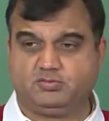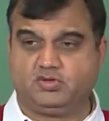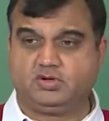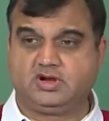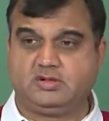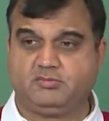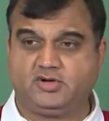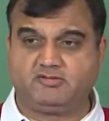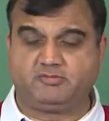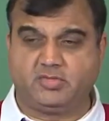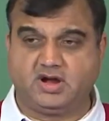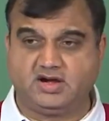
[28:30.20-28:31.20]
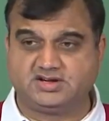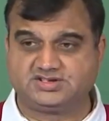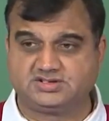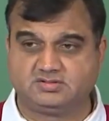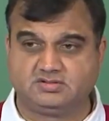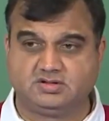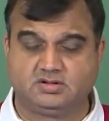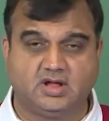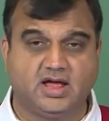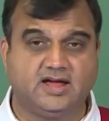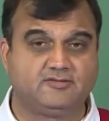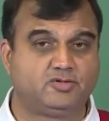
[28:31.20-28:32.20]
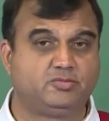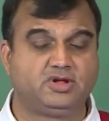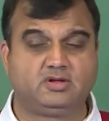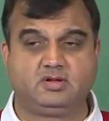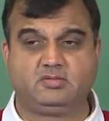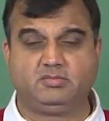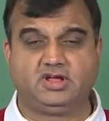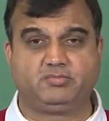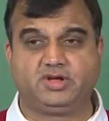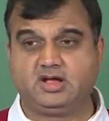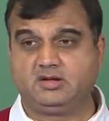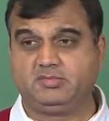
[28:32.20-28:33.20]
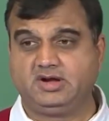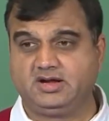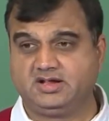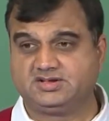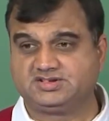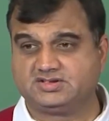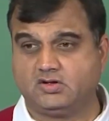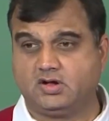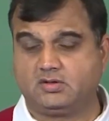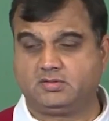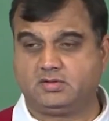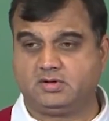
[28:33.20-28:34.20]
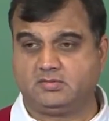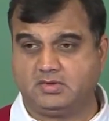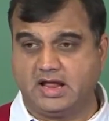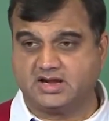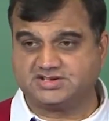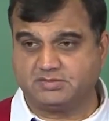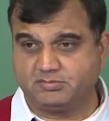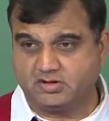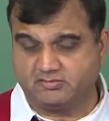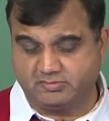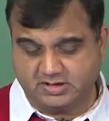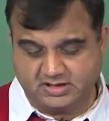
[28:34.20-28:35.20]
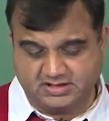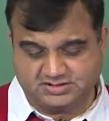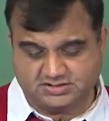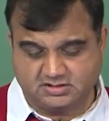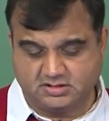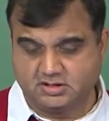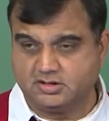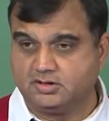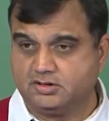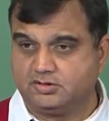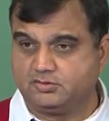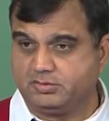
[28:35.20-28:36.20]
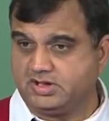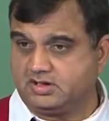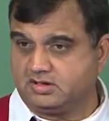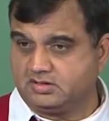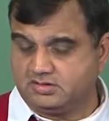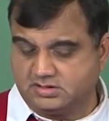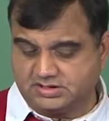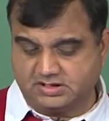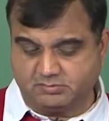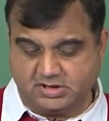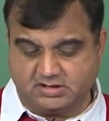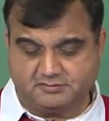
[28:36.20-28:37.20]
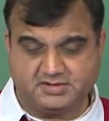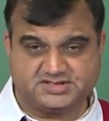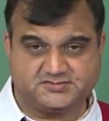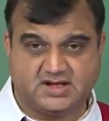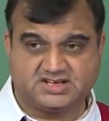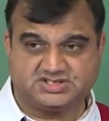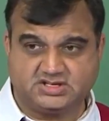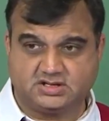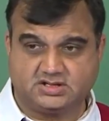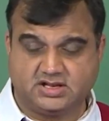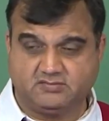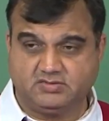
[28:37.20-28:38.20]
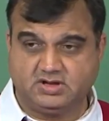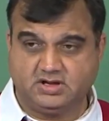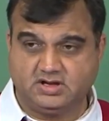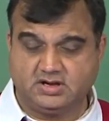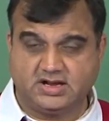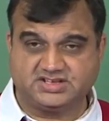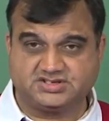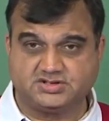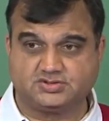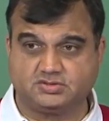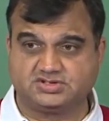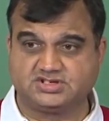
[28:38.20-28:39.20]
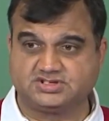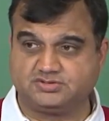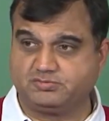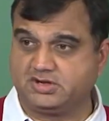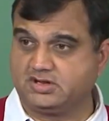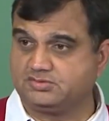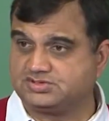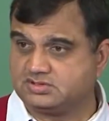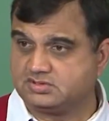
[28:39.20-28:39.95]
more number of parts, I have to make bigger buildings or large number of buildings to make the thing, but if it is faster, then we need less resources to produce